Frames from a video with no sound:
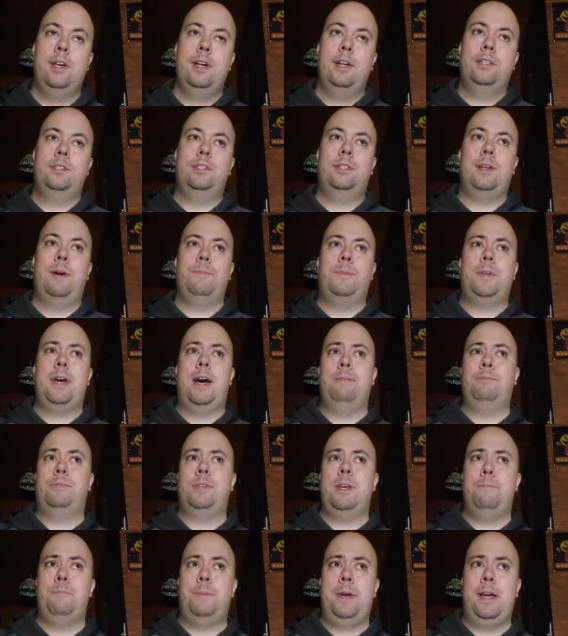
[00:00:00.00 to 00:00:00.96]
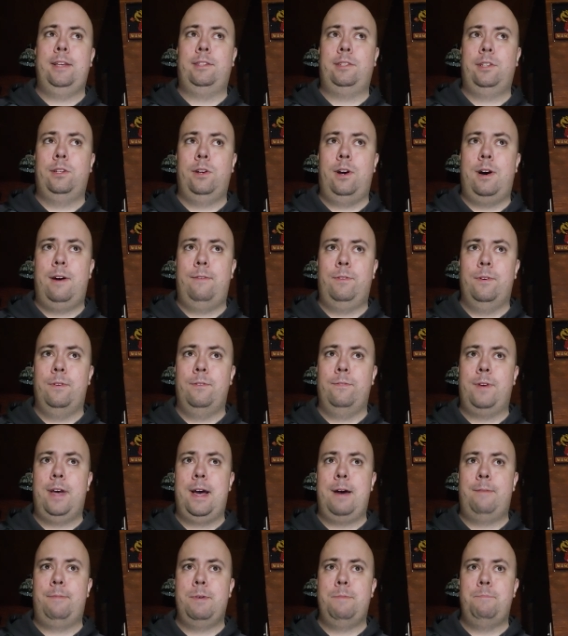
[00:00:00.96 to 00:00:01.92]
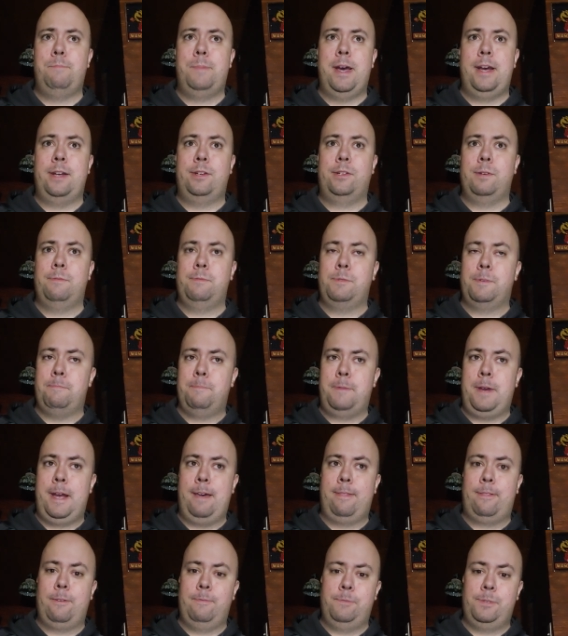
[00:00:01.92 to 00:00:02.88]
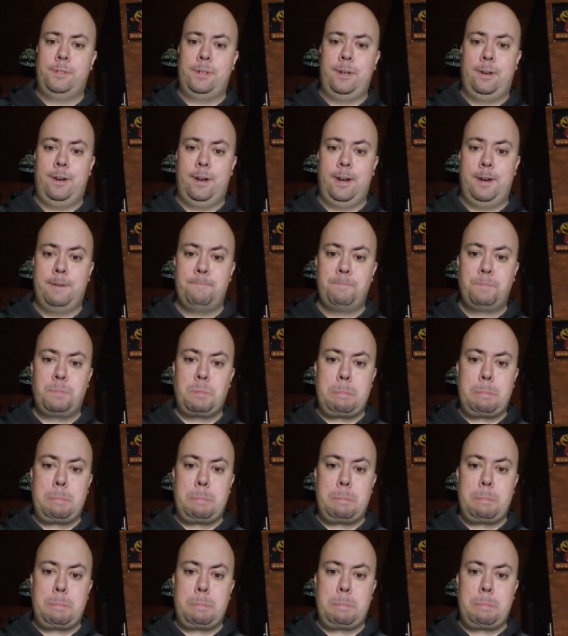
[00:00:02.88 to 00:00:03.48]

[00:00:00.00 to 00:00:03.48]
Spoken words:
Sometimes they base it off of how many bedrooms and bathrooms there are.